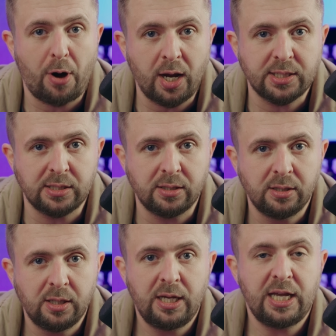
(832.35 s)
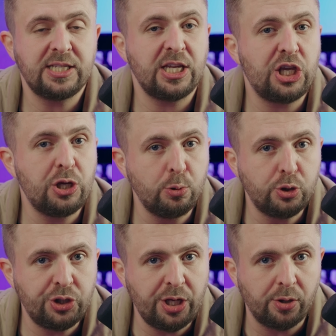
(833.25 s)
proxy is a
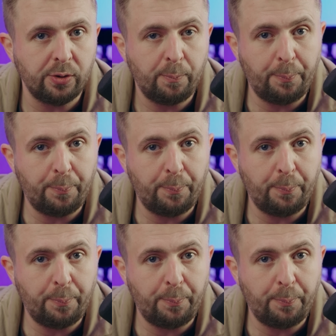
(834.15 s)
huge deal.